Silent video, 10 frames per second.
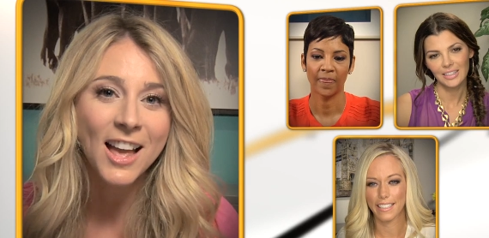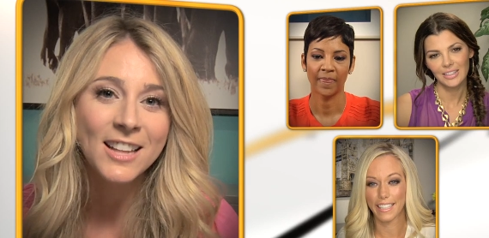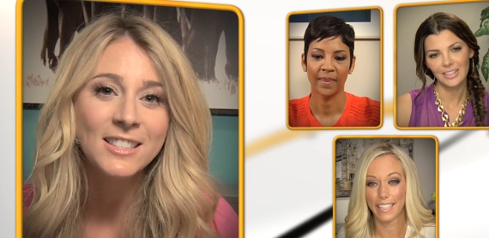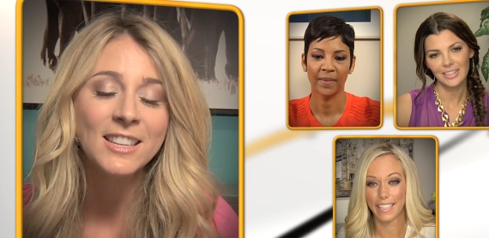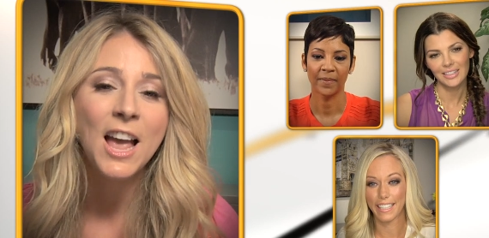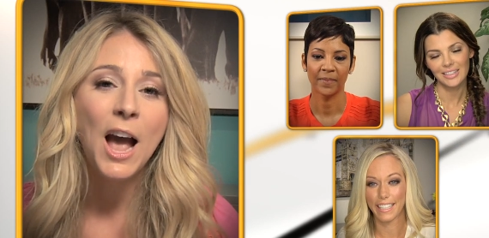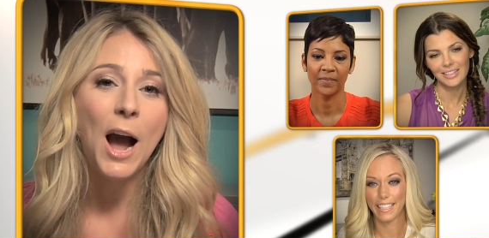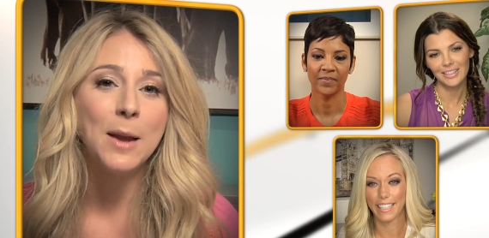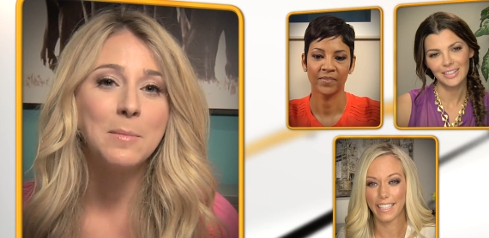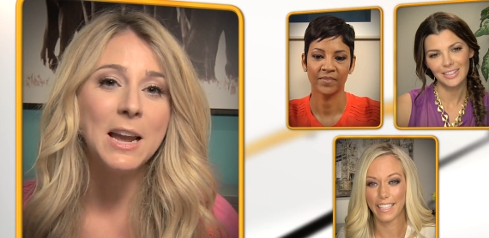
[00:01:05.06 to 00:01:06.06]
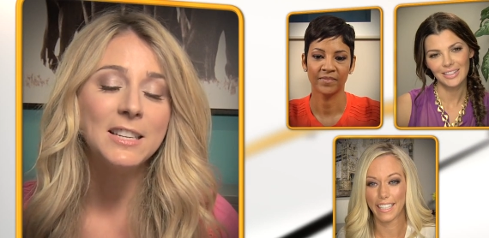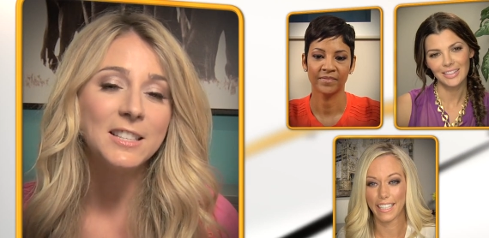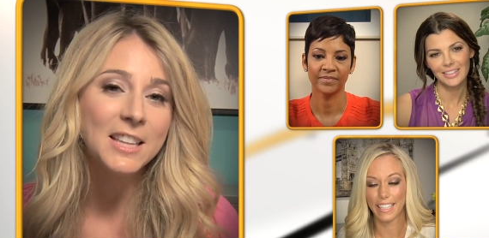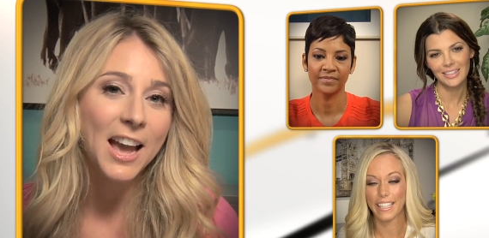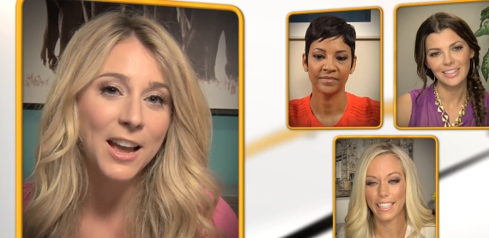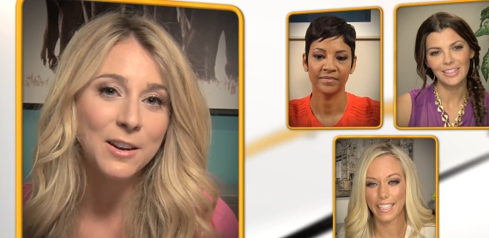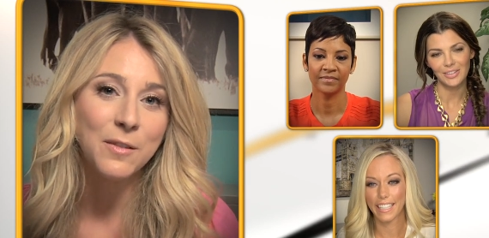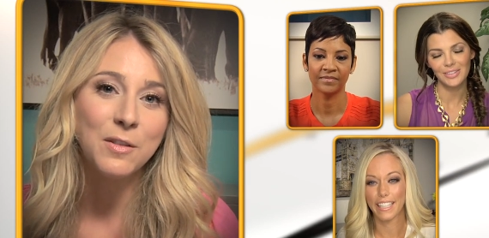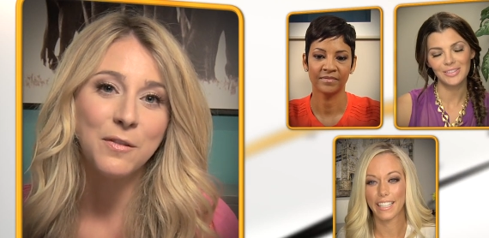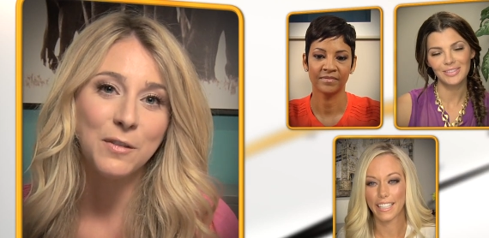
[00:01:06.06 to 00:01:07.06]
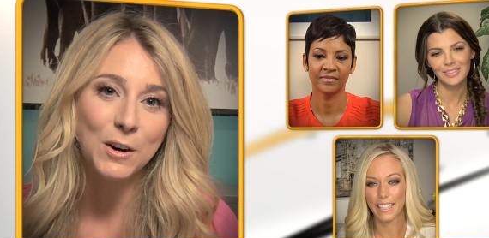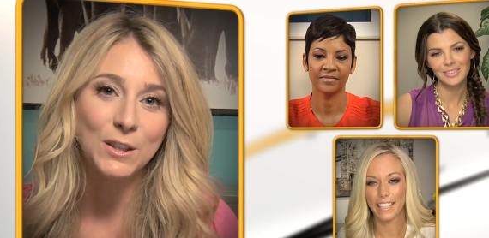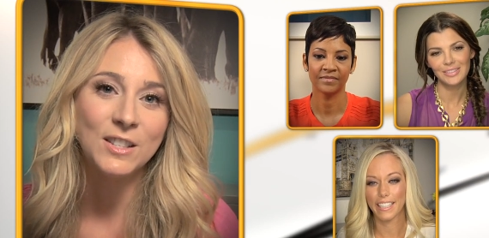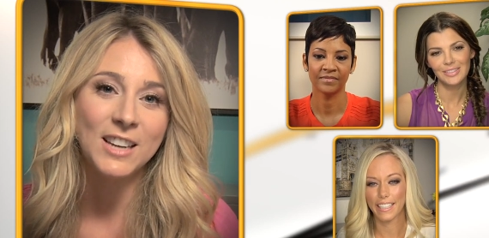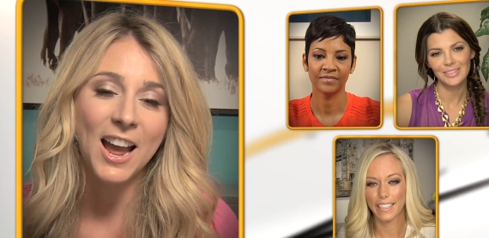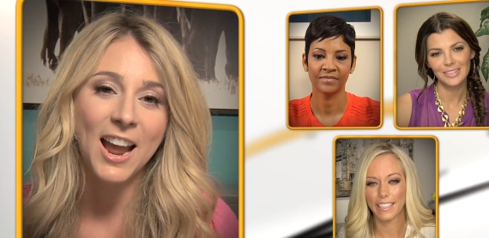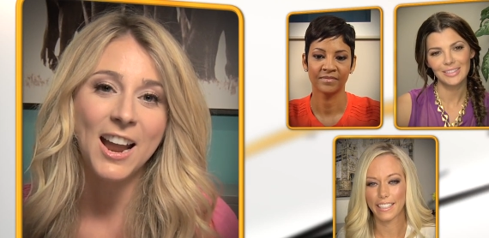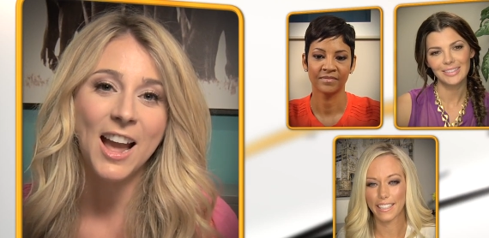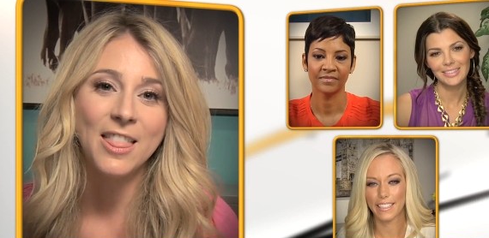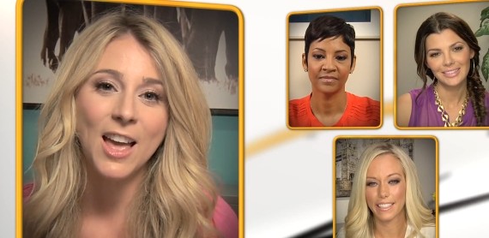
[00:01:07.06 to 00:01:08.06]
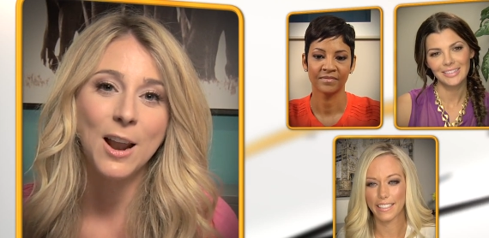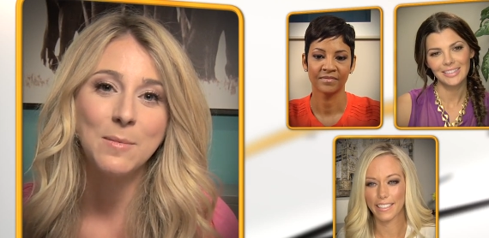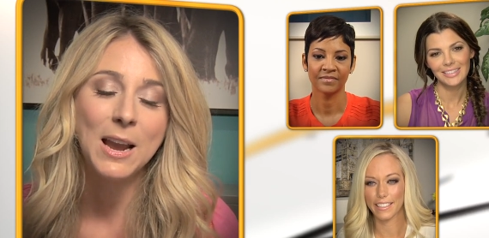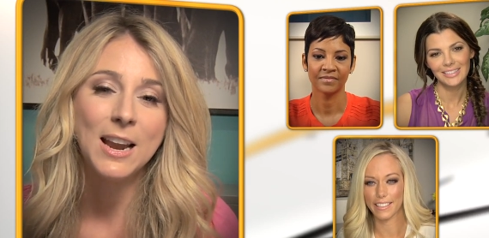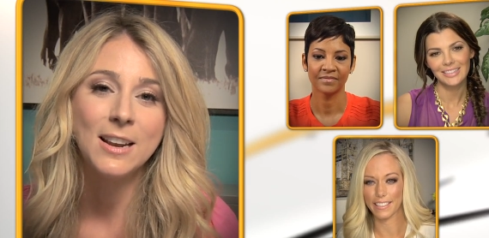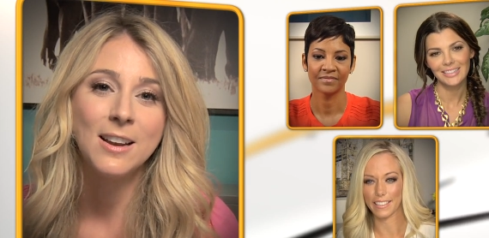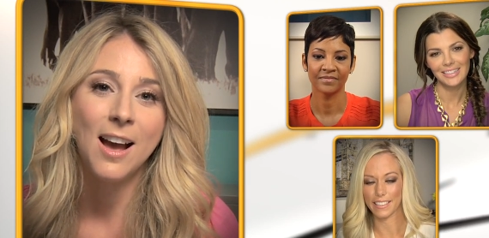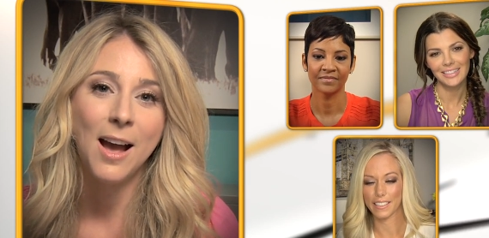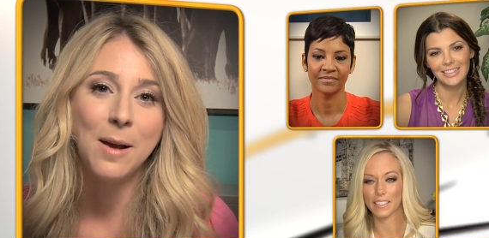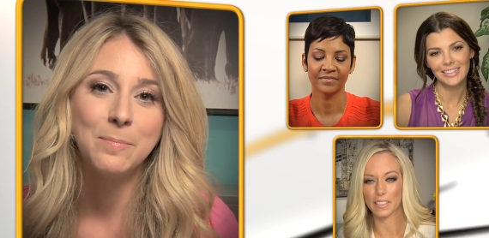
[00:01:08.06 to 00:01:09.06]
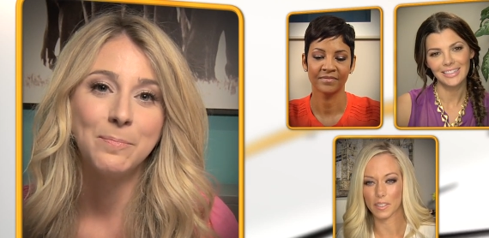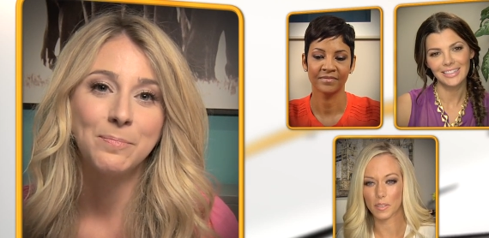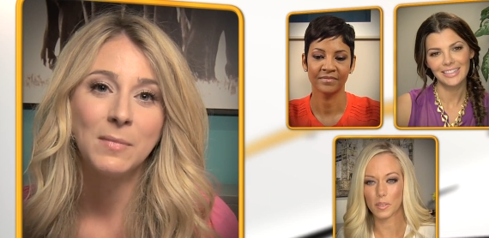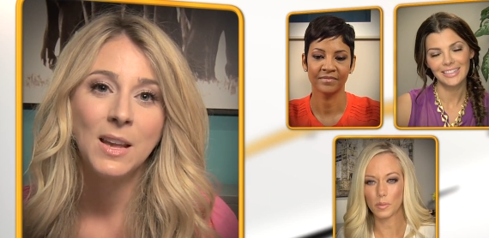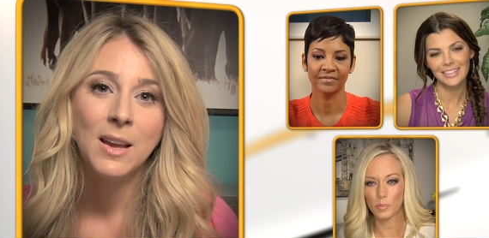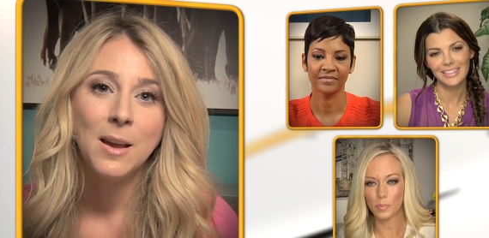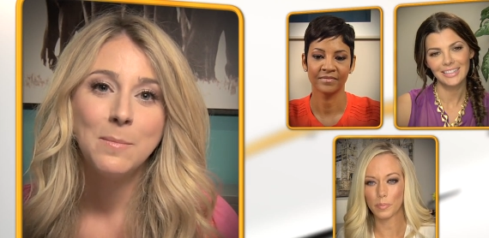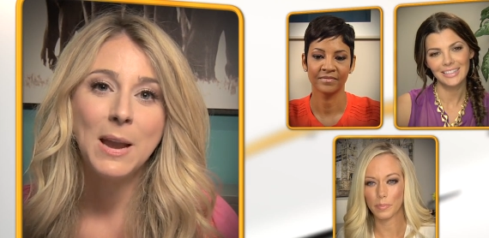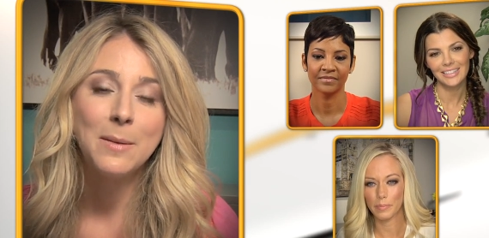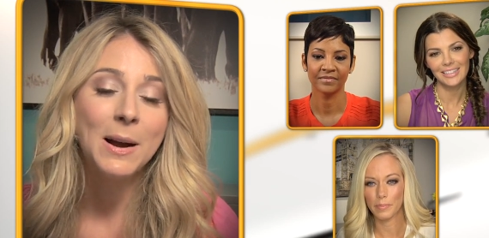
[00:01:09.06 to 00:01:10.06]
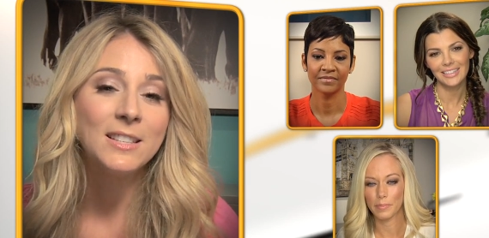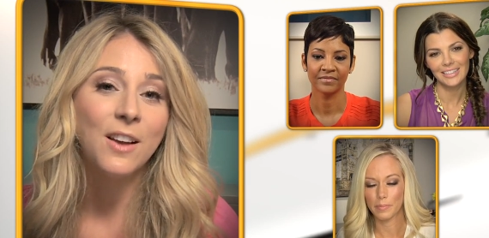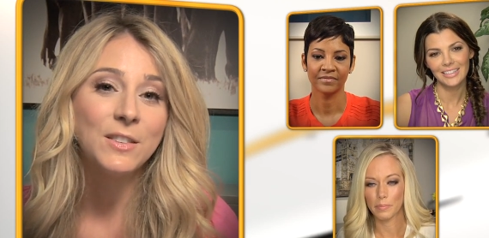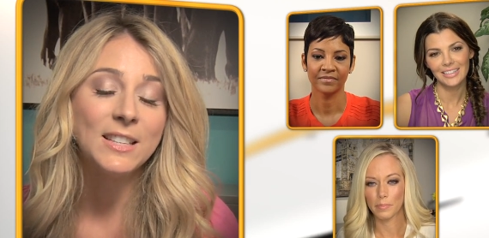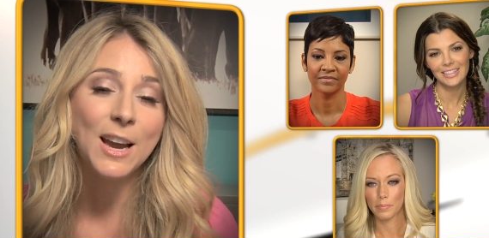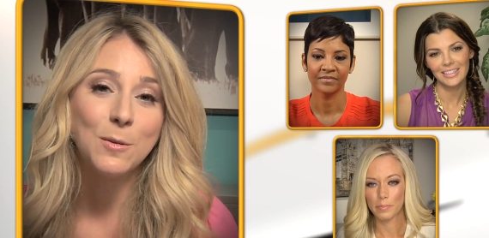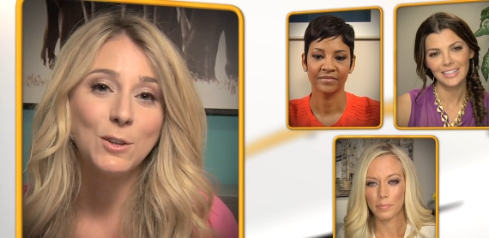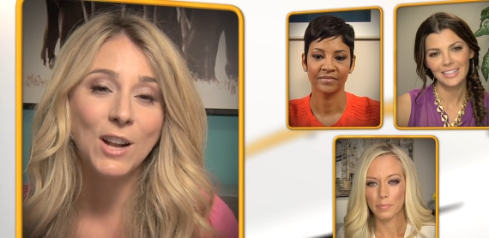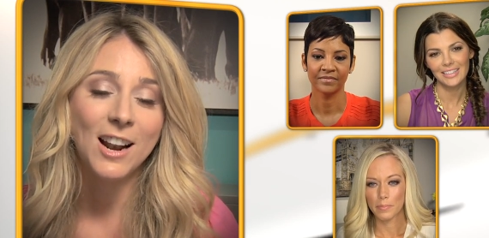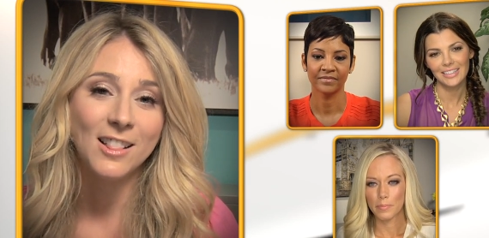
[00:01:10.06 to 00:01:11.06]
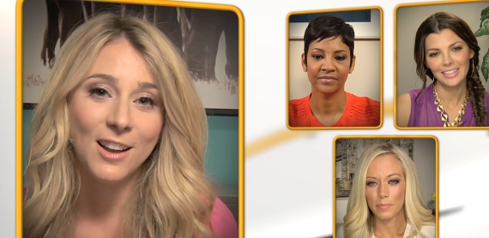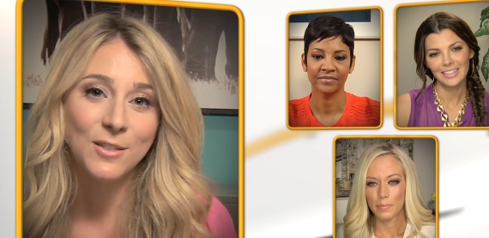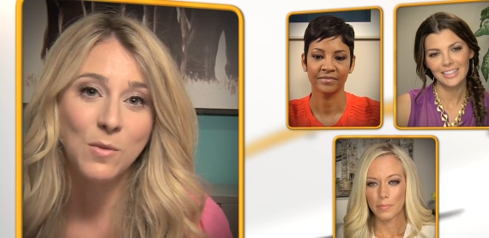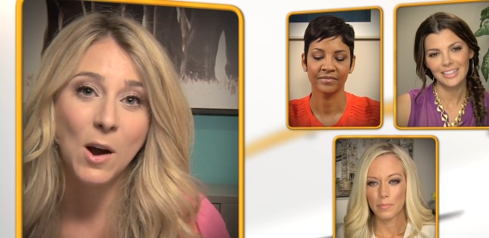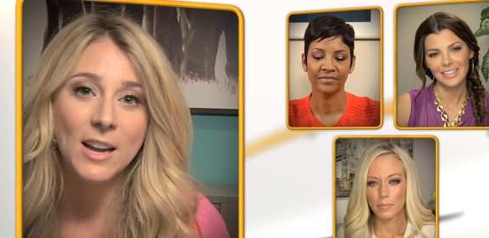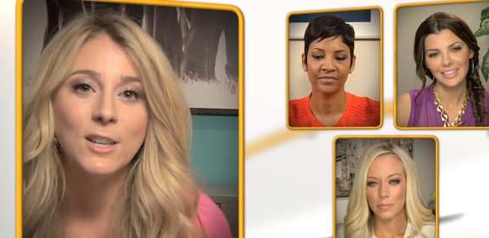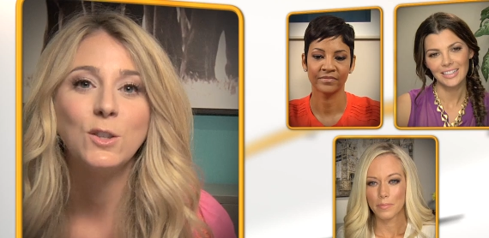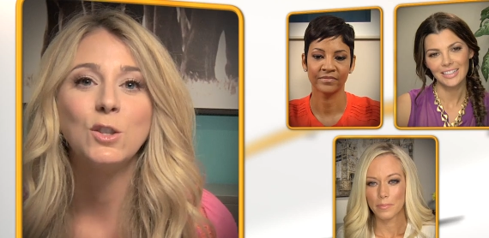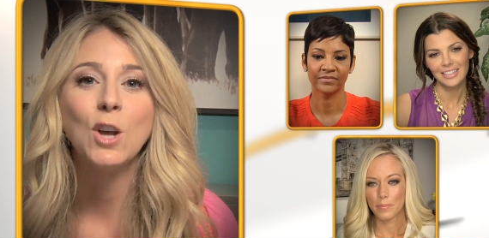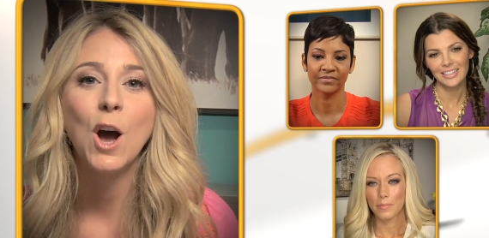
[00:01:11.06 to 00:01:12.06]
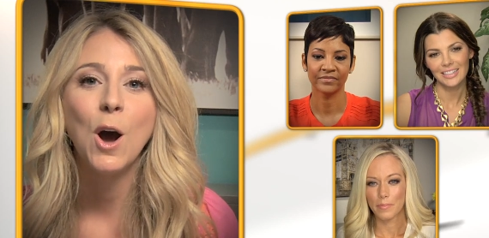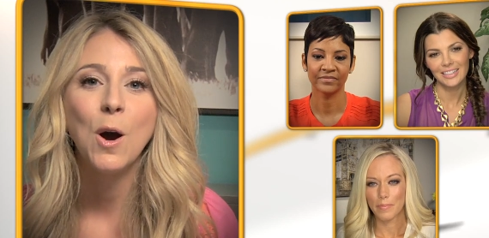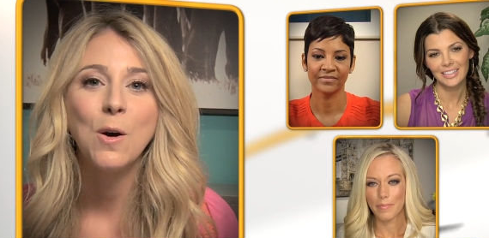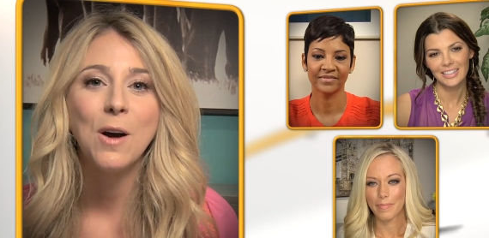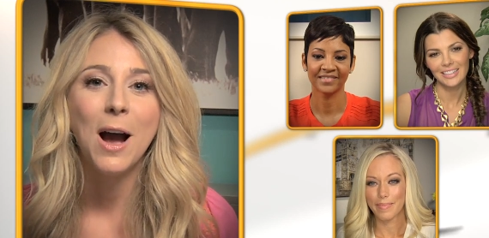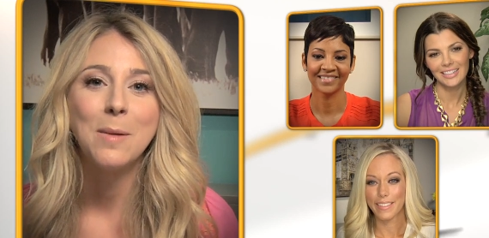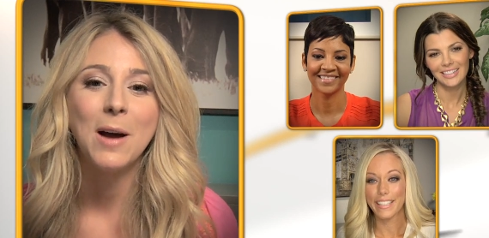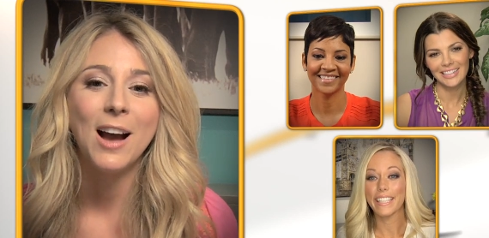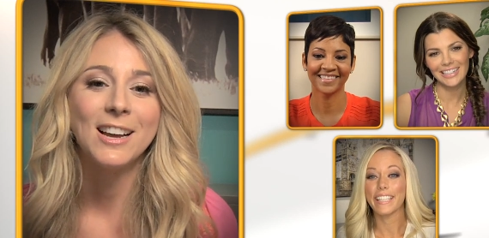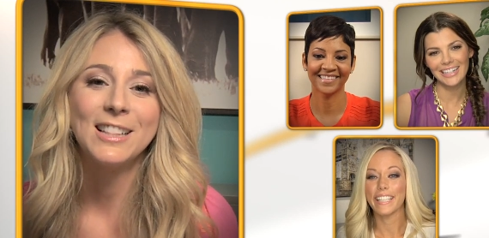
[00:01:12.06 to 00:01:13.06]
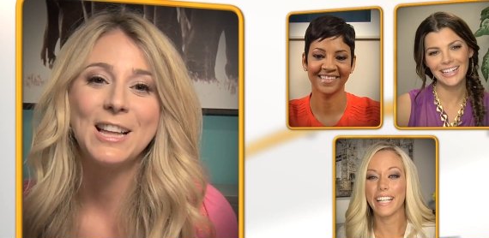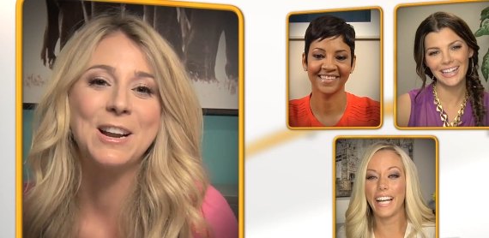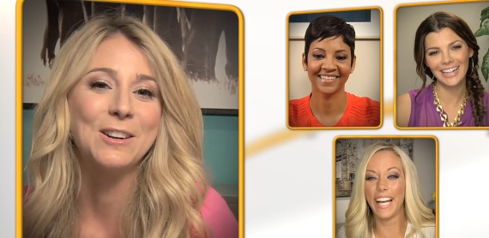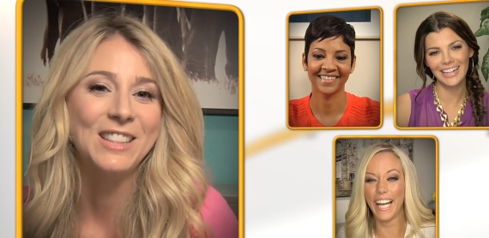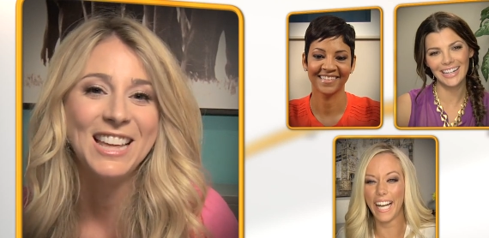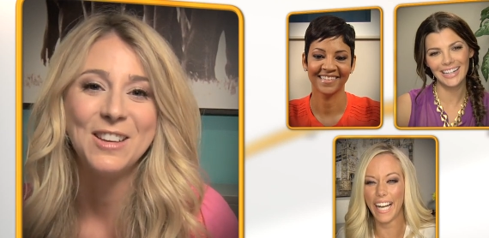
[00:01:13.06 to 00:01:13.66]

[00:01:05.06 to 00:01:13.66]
Speaker 1: cleanse. I made it to the end of the first day, and then I made, um, made myself a sandwich and had a glass of wine. So um, clearly,